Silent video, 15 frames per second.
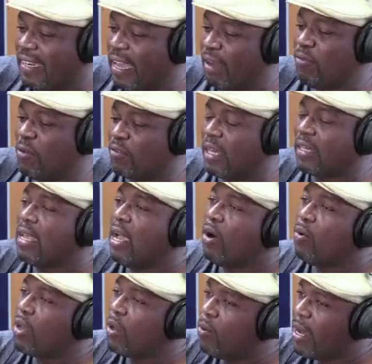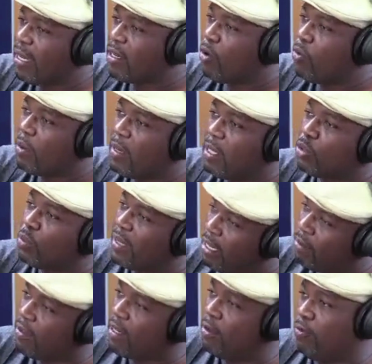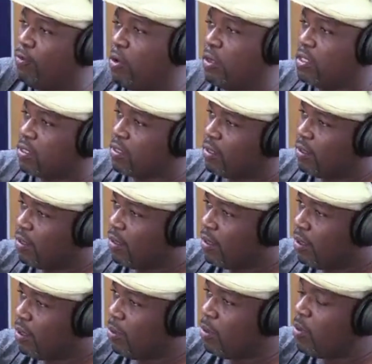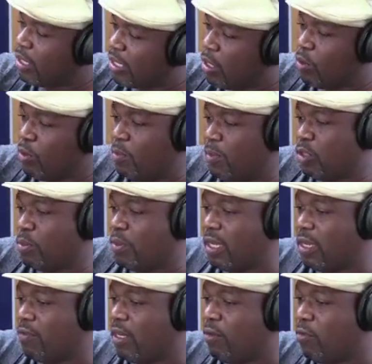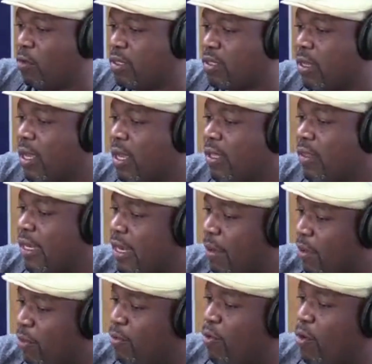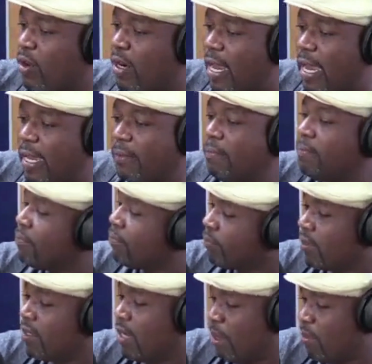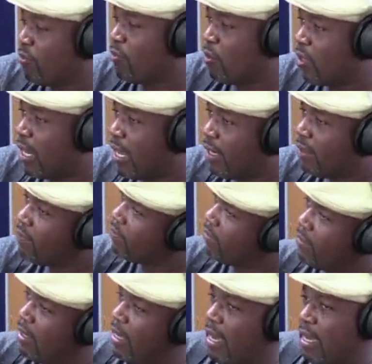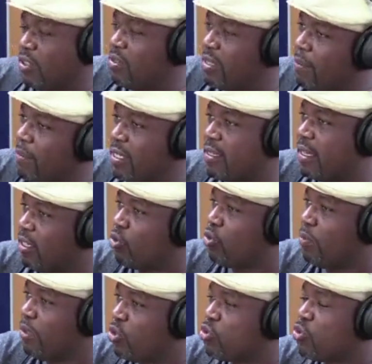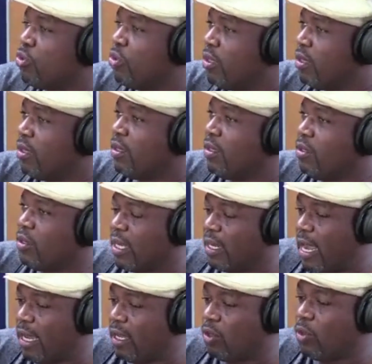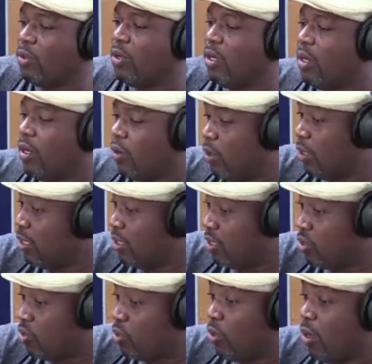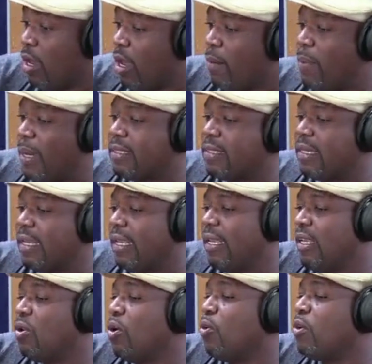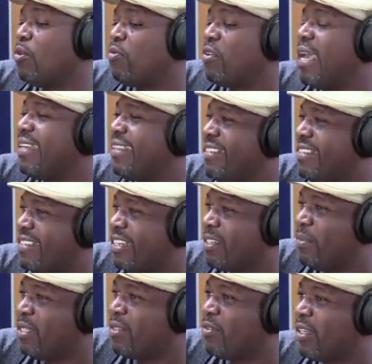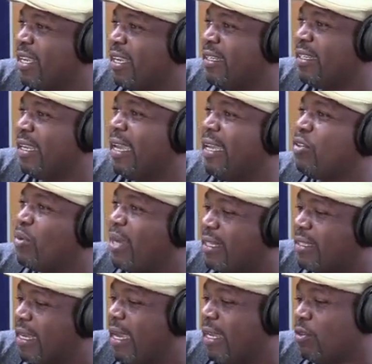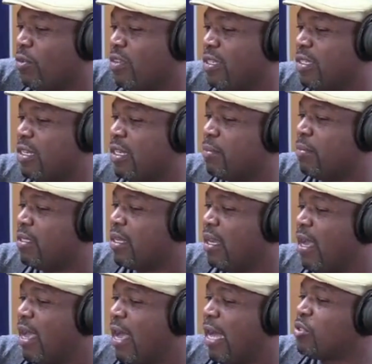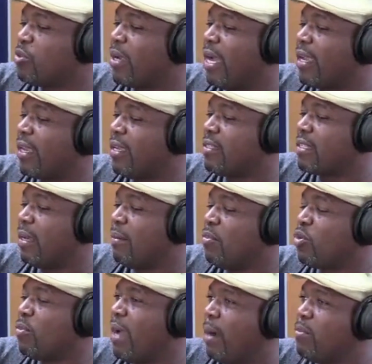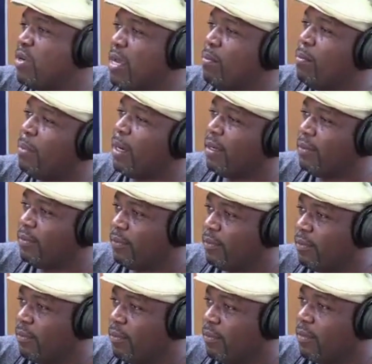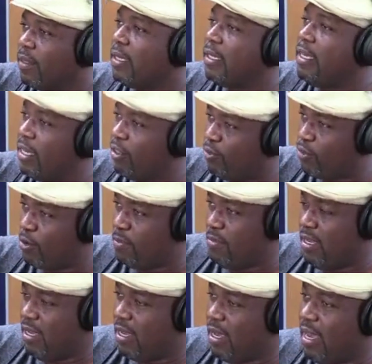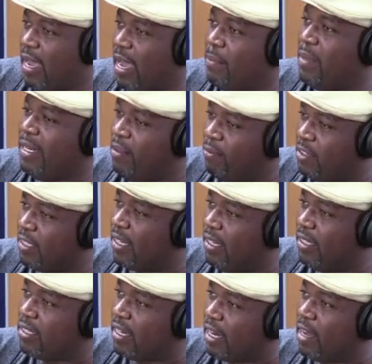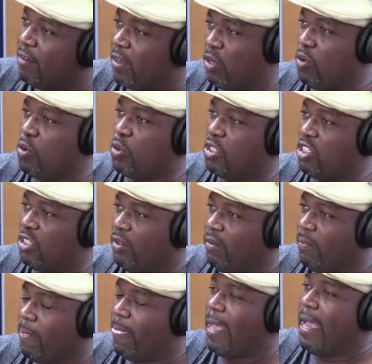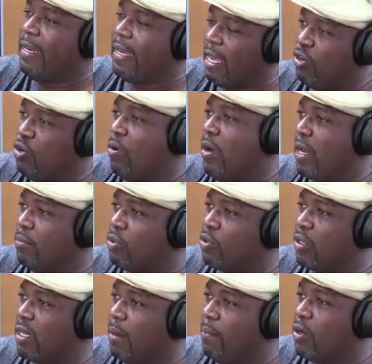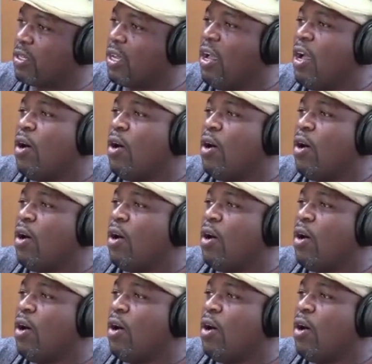Enough of that. We want our women to be given a voice. We want our women to be given a voice. Then number four lie. Yeah, to some extent it could be true. You can argue what is true. But, we've heard these statements weekend and we are tired of these statements. Anzuka Geza, Murume Abudemba. Hear it from me. I'm an infidelity recovery coach. And I know what I'm talking about.